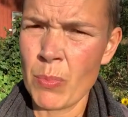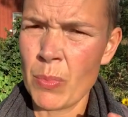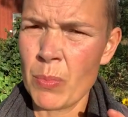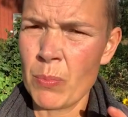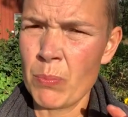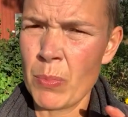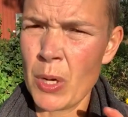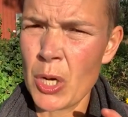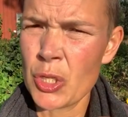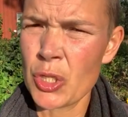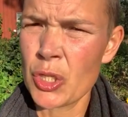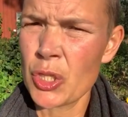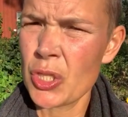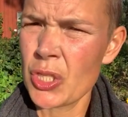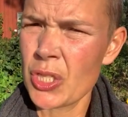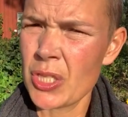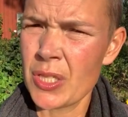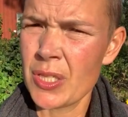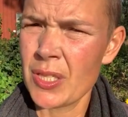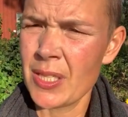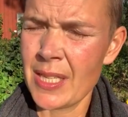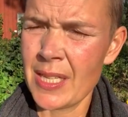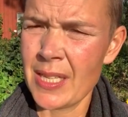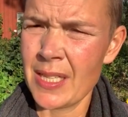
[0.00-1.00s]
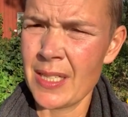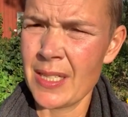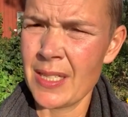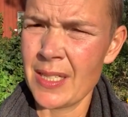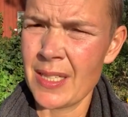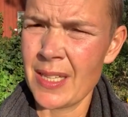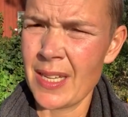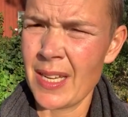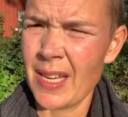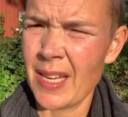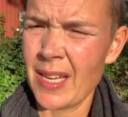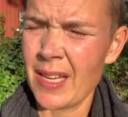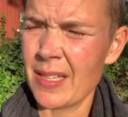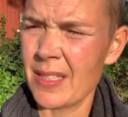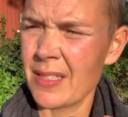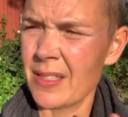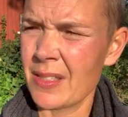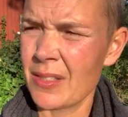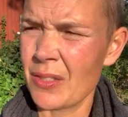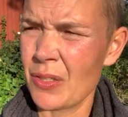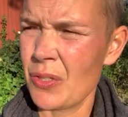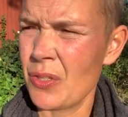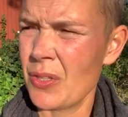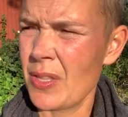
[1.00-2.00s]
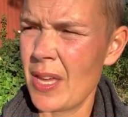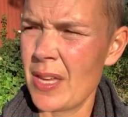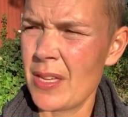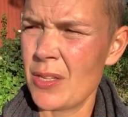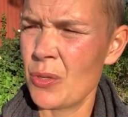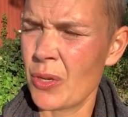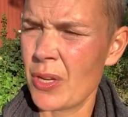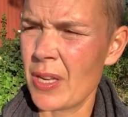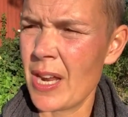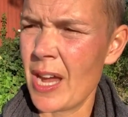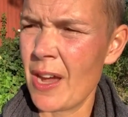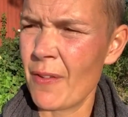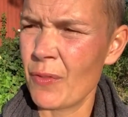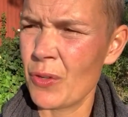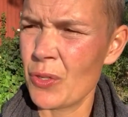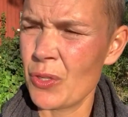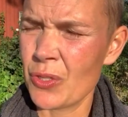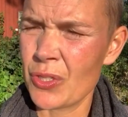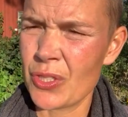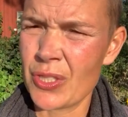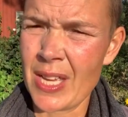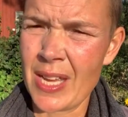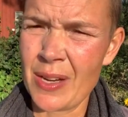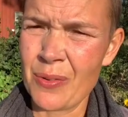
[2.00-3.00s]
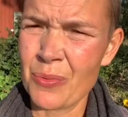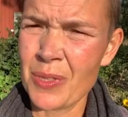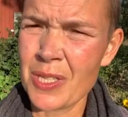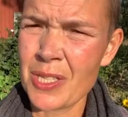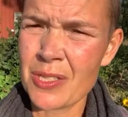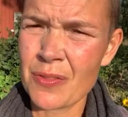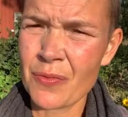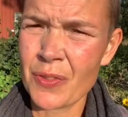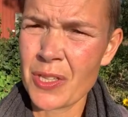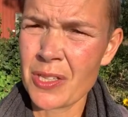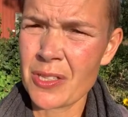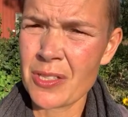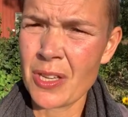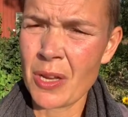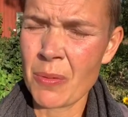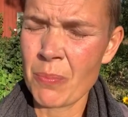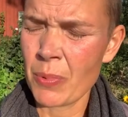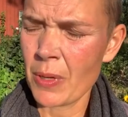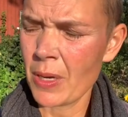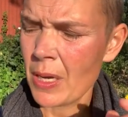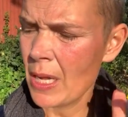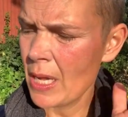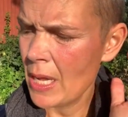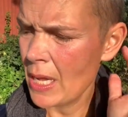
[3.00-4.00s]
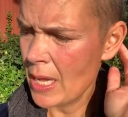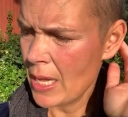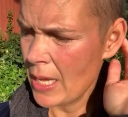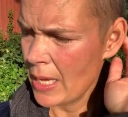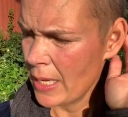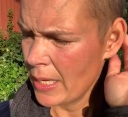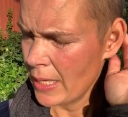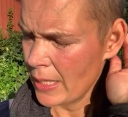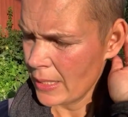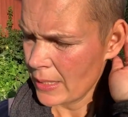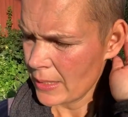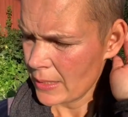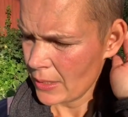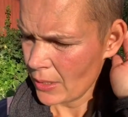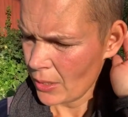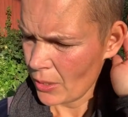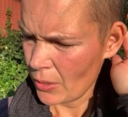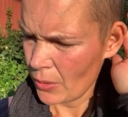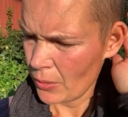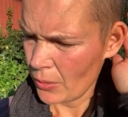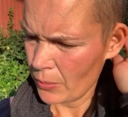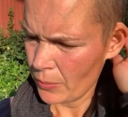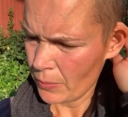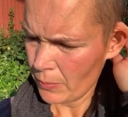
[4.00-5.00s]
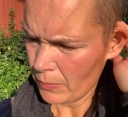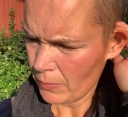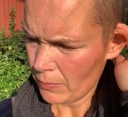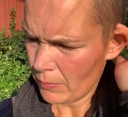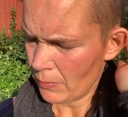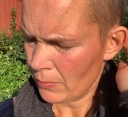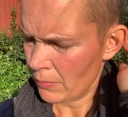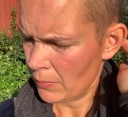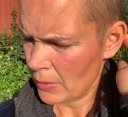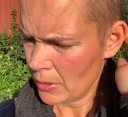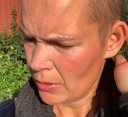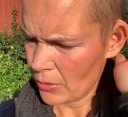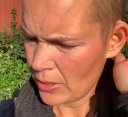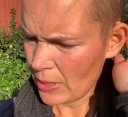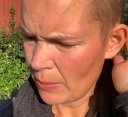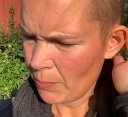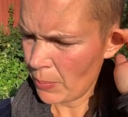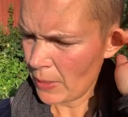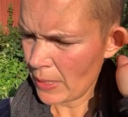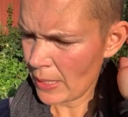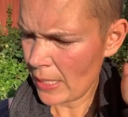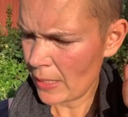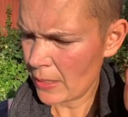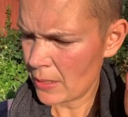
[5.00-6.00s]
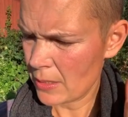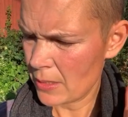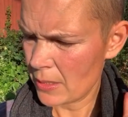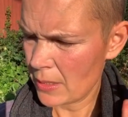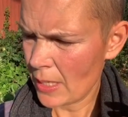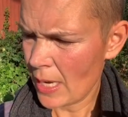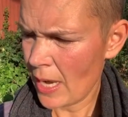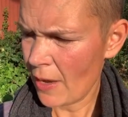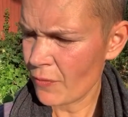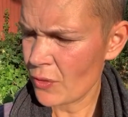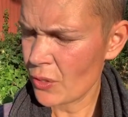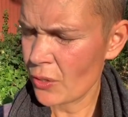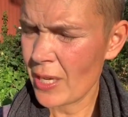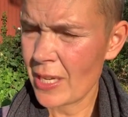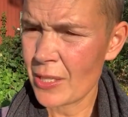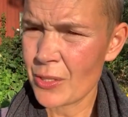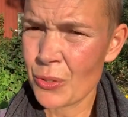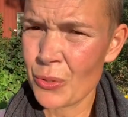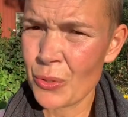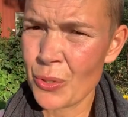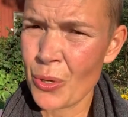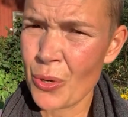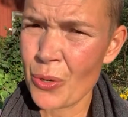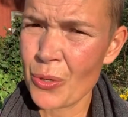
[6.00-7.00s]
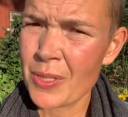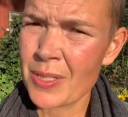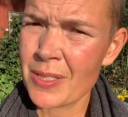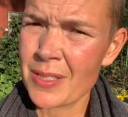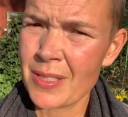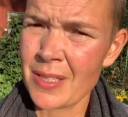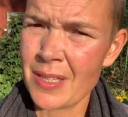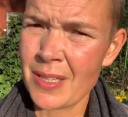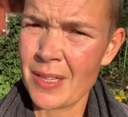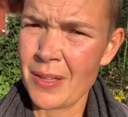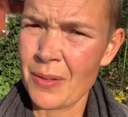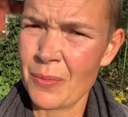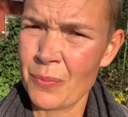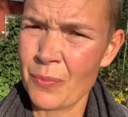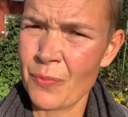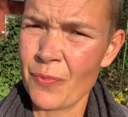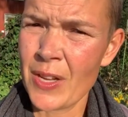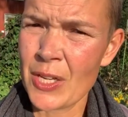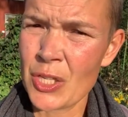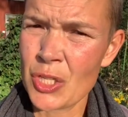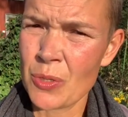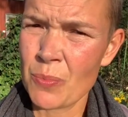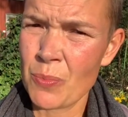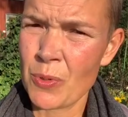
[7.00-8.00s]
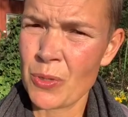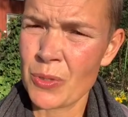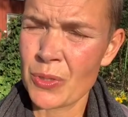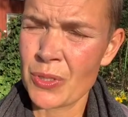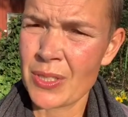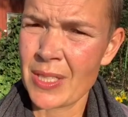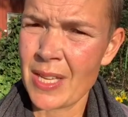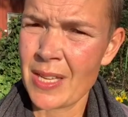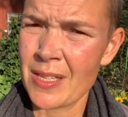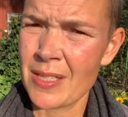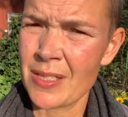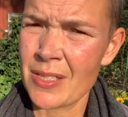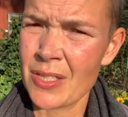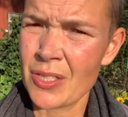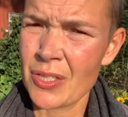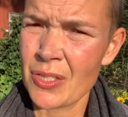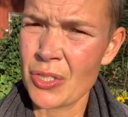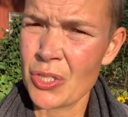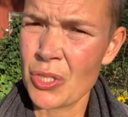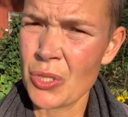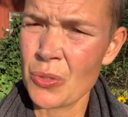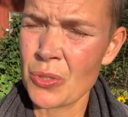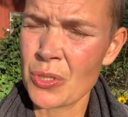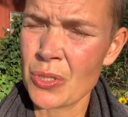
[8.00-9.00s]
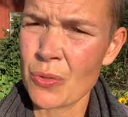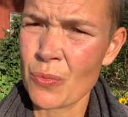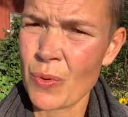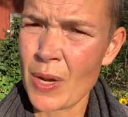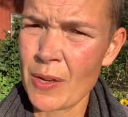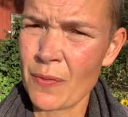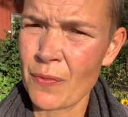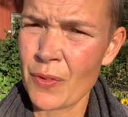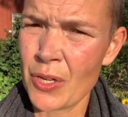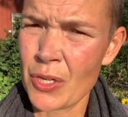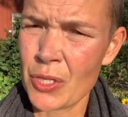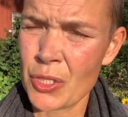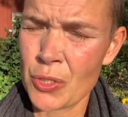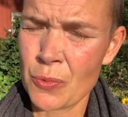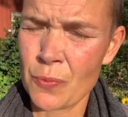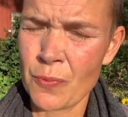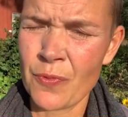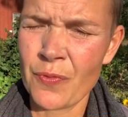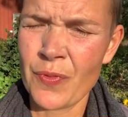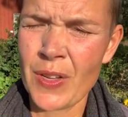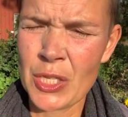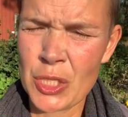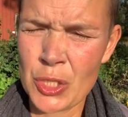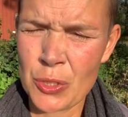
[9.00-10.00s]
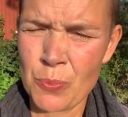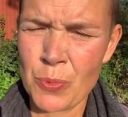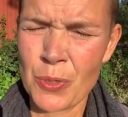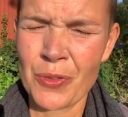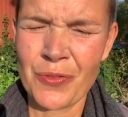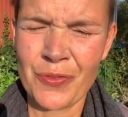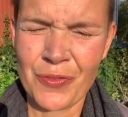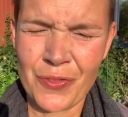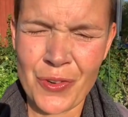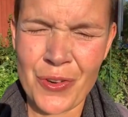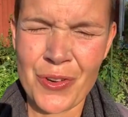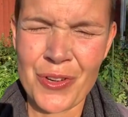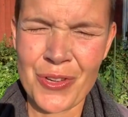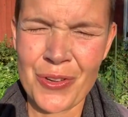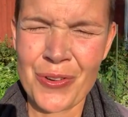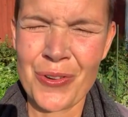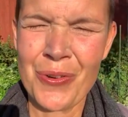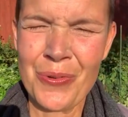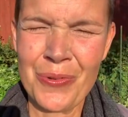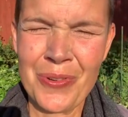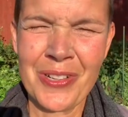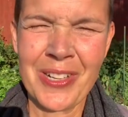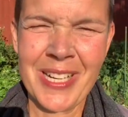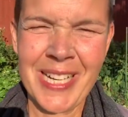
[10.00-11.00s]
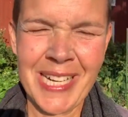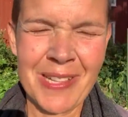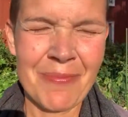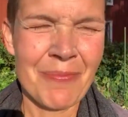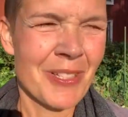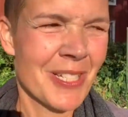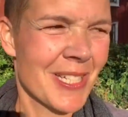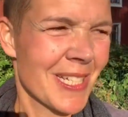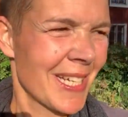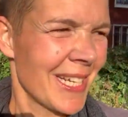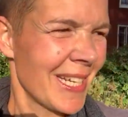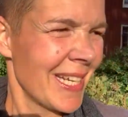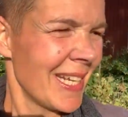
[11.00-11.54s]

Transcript: mushed so that you can have on your sandwich, for example. So you simply have to get to know vegetables and choose the right vegetable for your own climate.